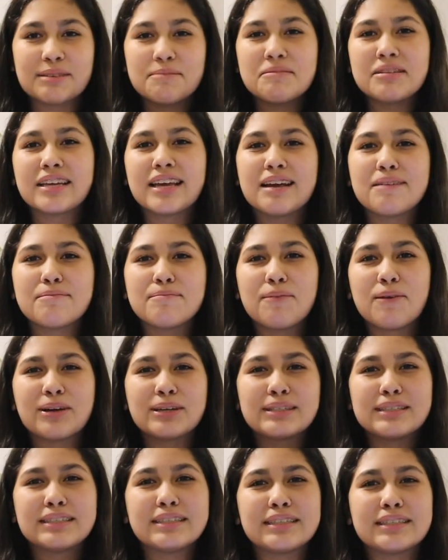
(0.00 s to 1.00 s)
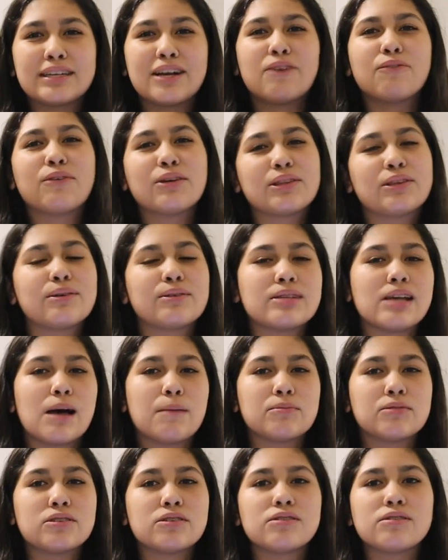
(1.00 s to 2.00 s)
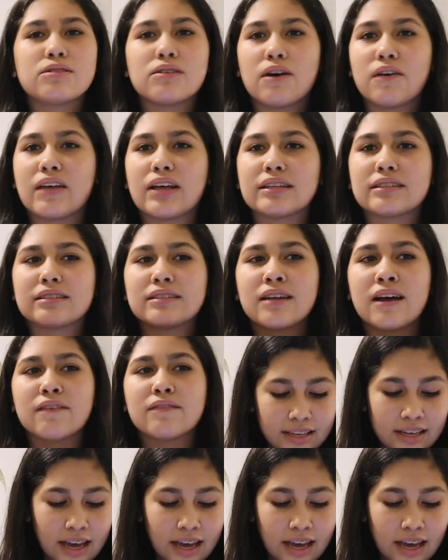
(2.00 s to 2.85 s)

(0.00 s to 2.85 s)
So I'm going to get more into detail of what those apps do and all that stuff.